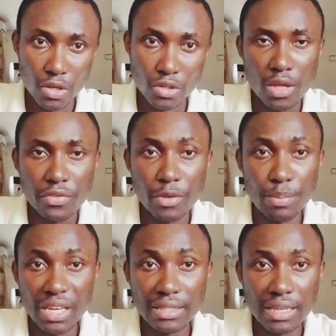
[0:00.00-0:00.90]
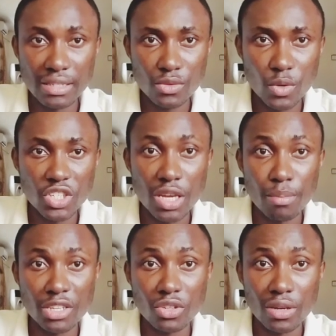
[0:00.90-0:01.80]
So the beatings which he
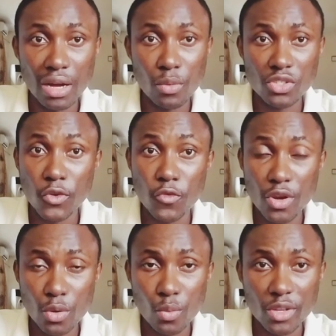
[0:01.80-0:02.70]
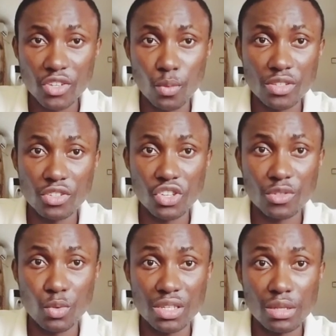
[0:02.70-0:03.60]
made on her was so frequent, which it wasn't just
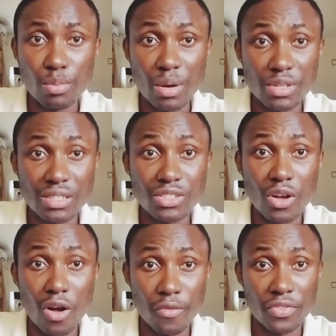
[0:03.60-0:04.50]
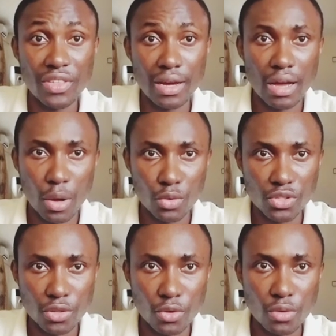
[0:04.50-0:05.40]
within the premises of their house,
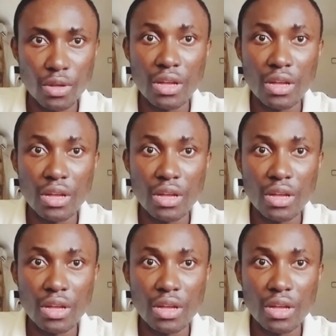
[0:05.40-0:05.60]
you know.